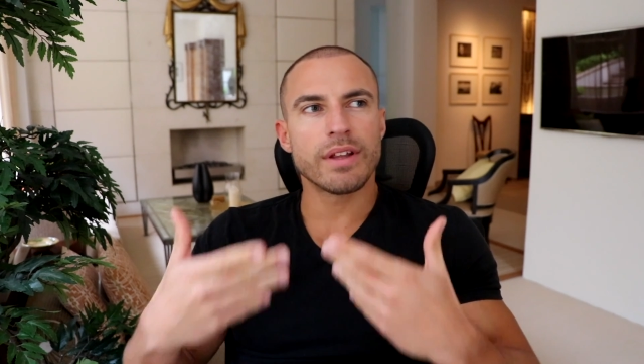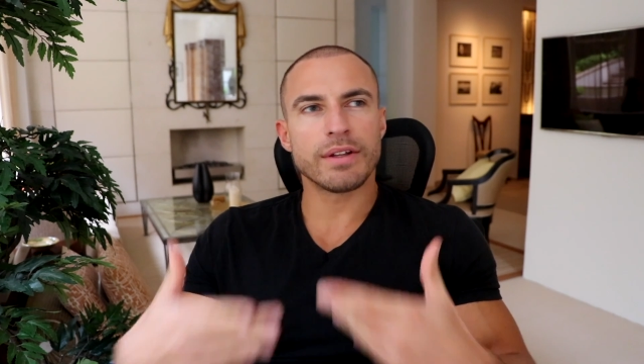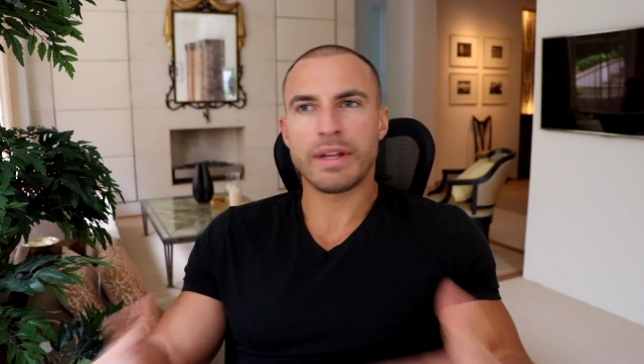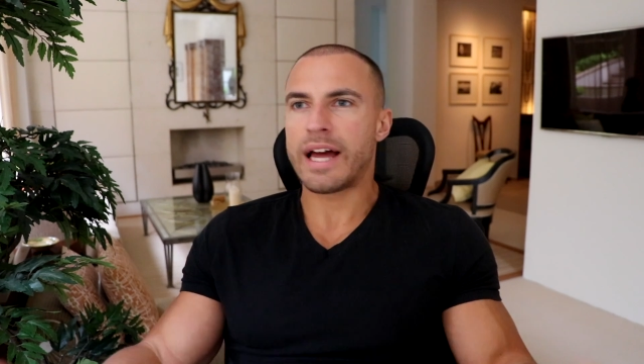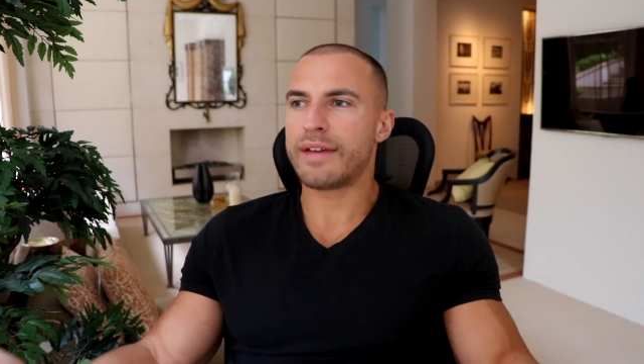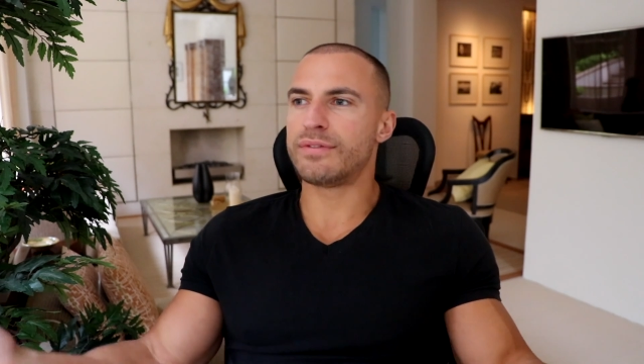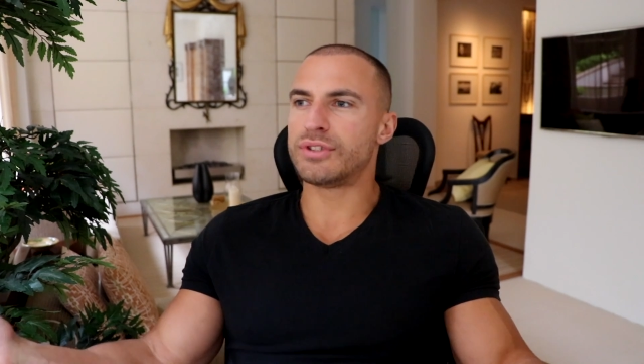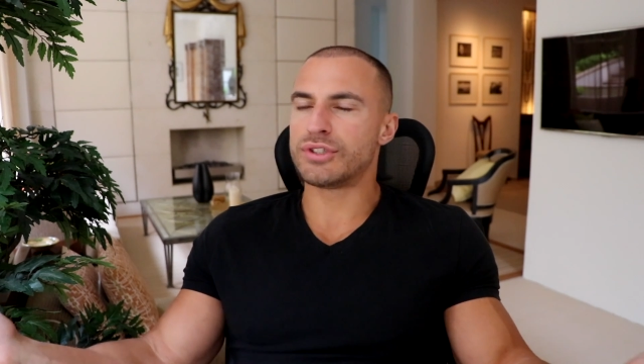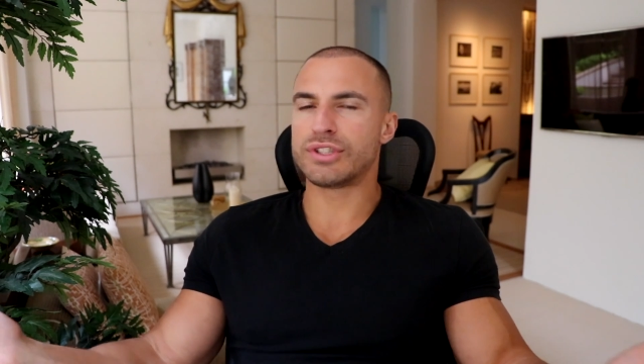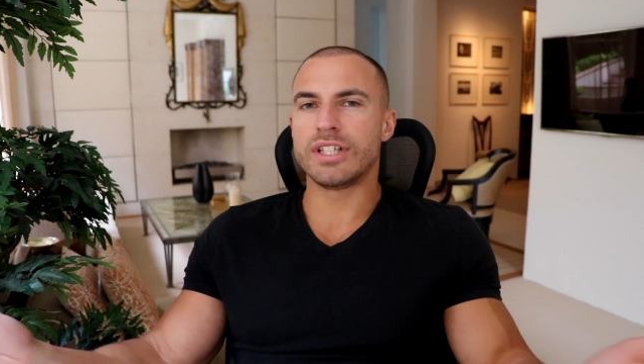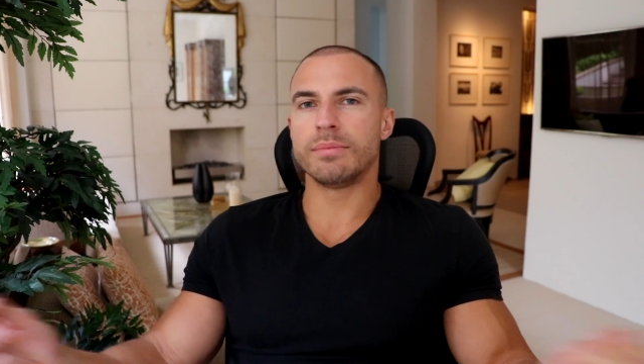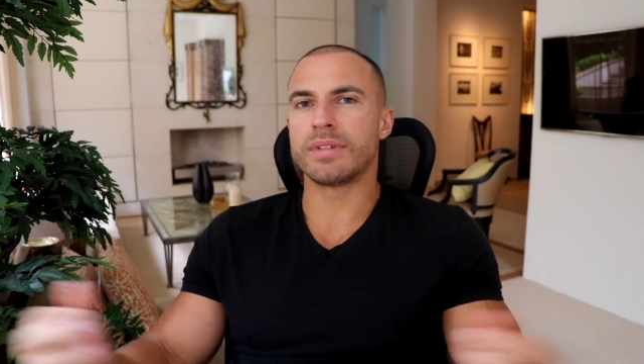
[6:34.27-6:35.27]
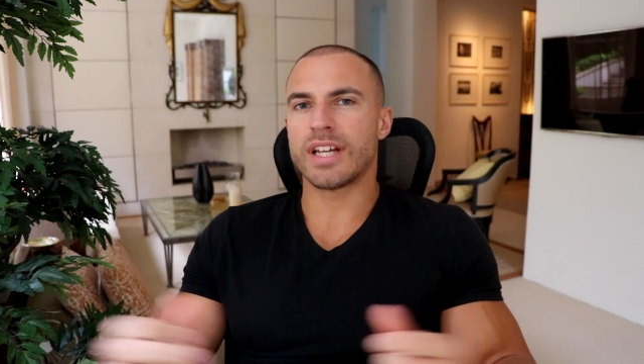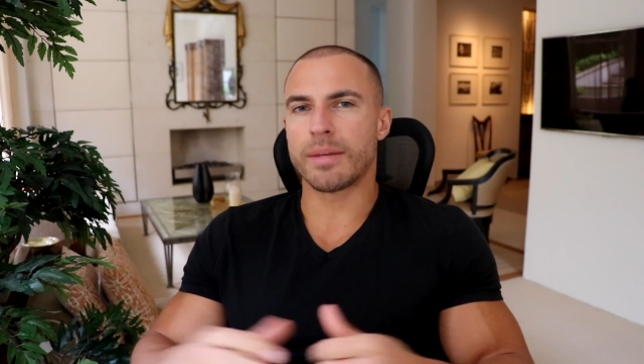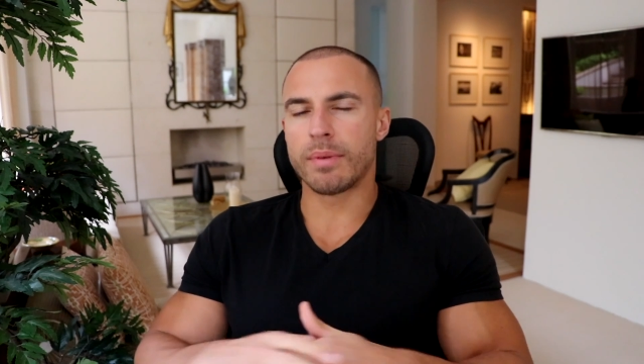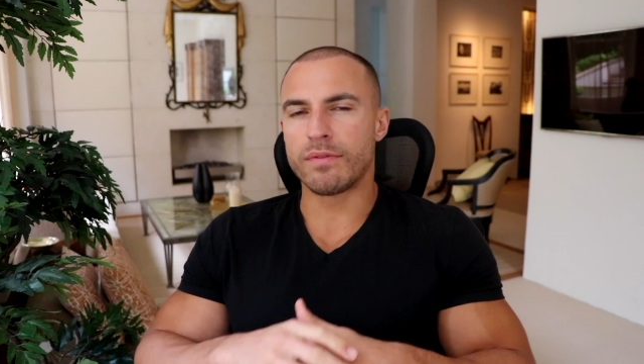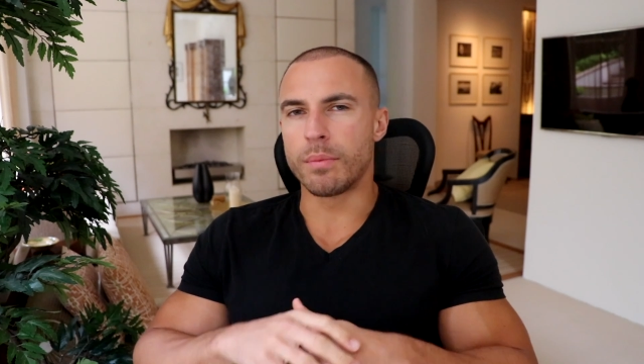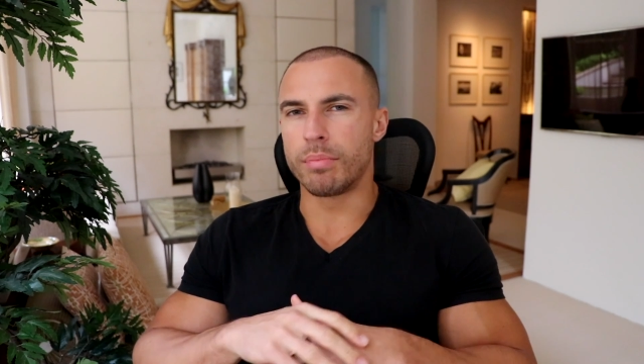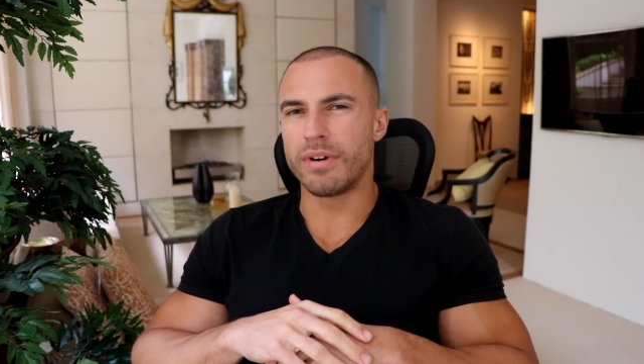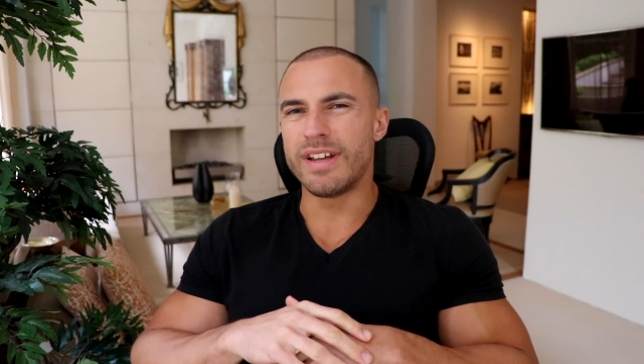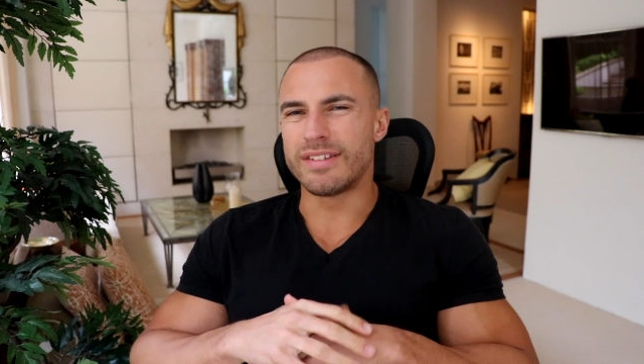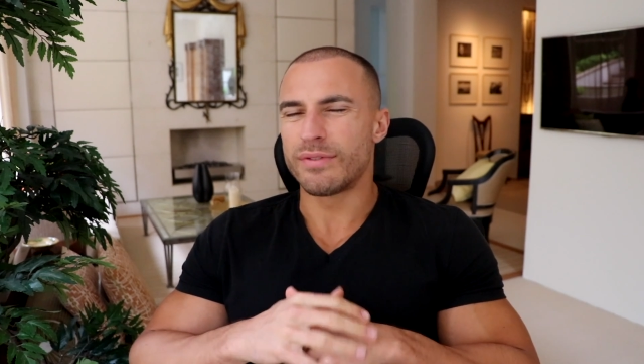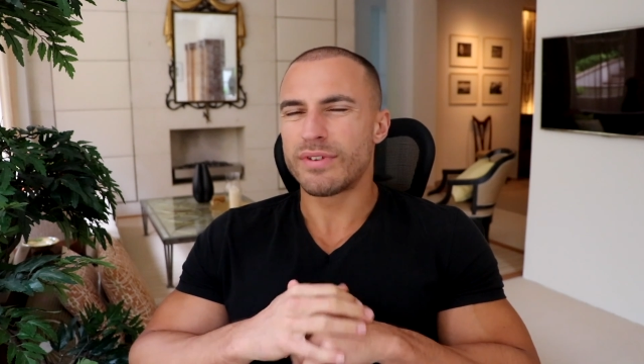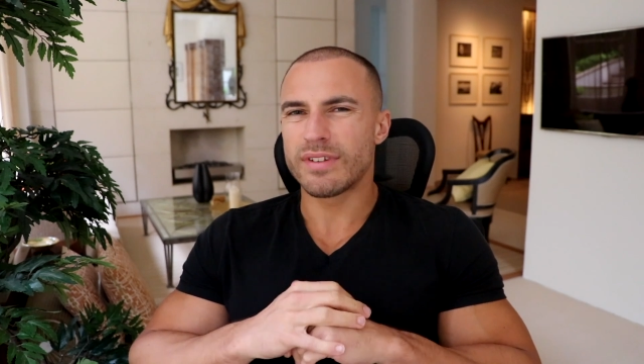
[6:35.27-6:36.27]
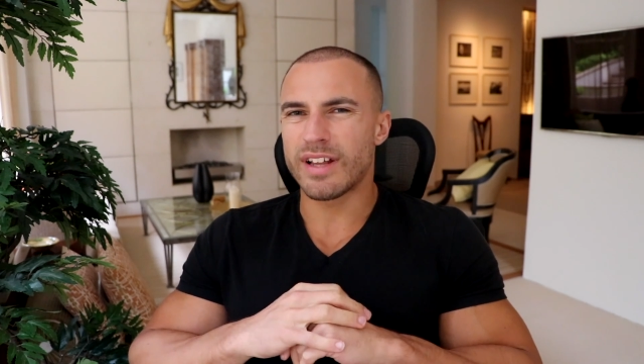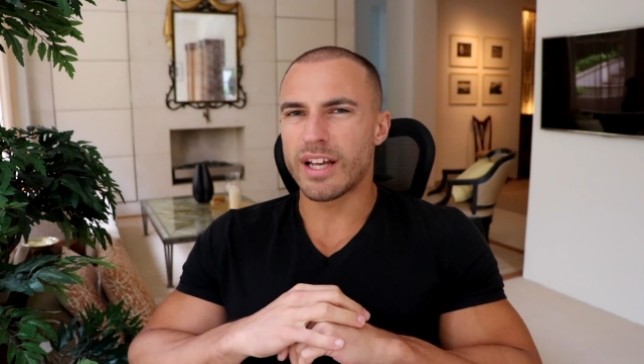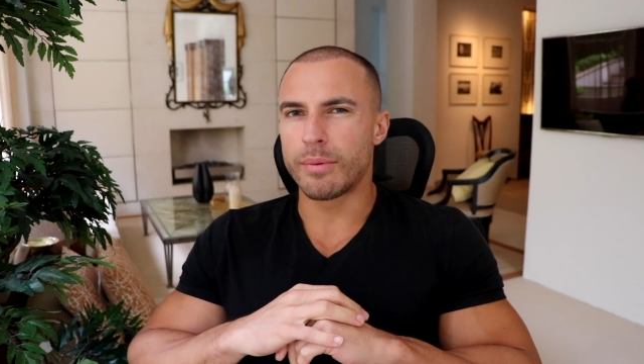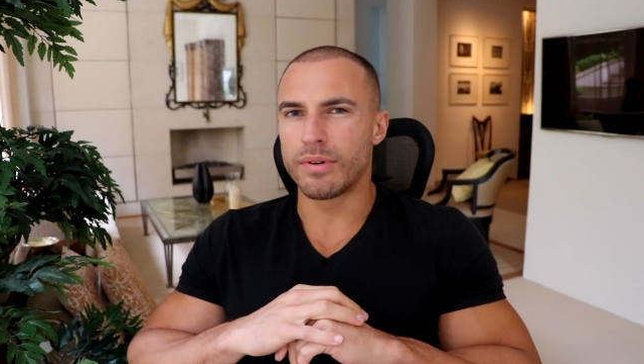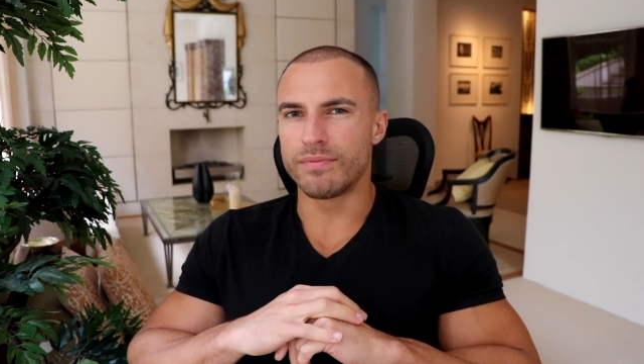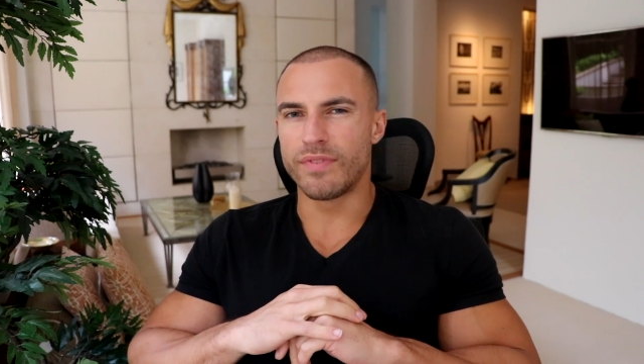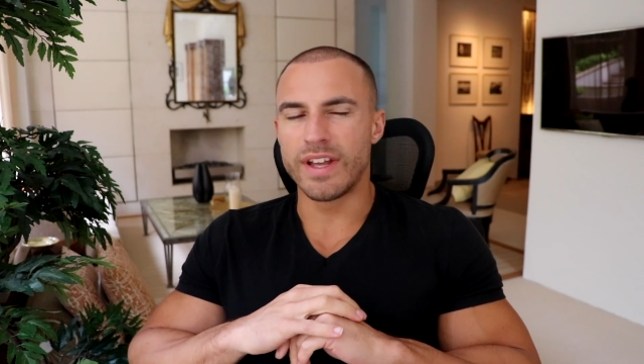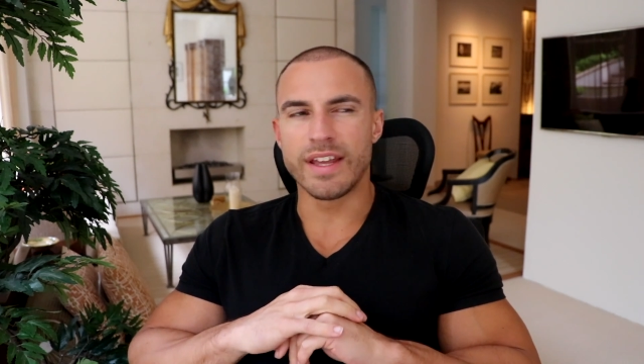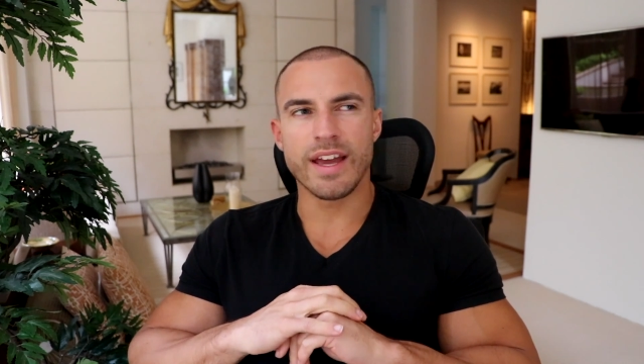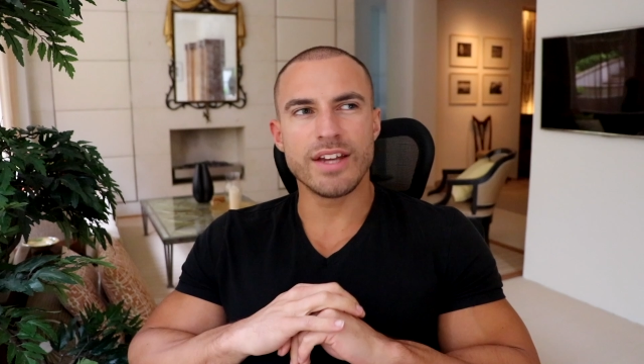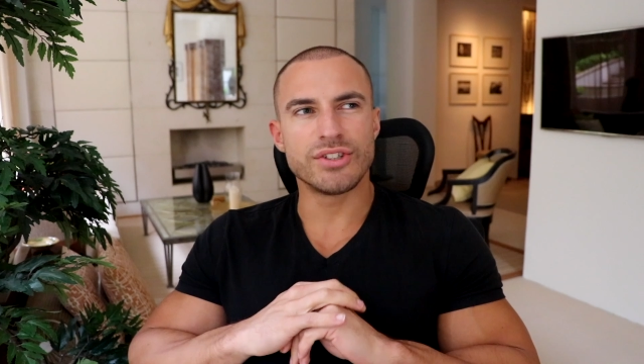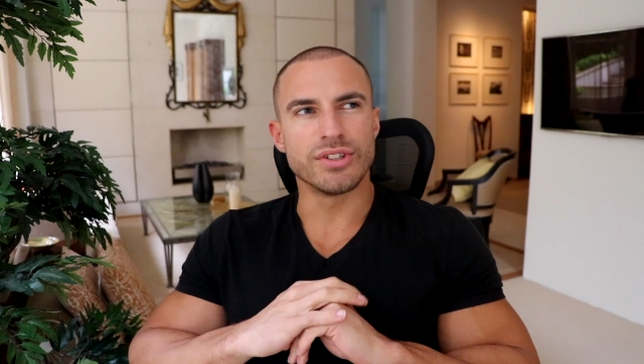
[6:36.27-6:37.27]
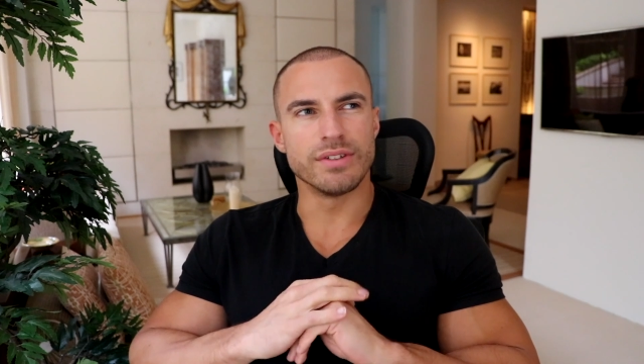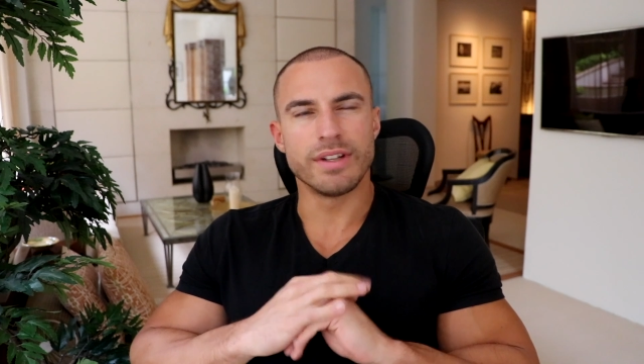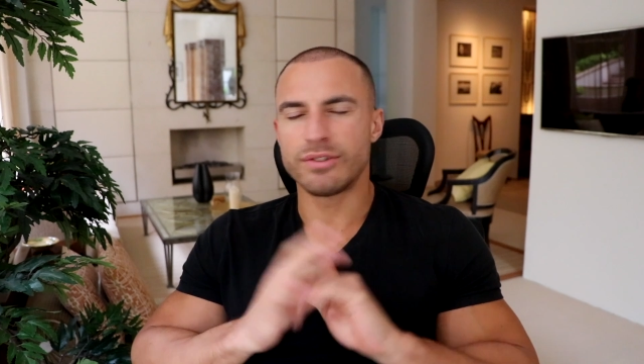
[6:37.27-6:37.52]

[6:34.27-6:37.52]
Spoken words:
Life just seems like a bit of a breeze. It feels like I'm on vacation.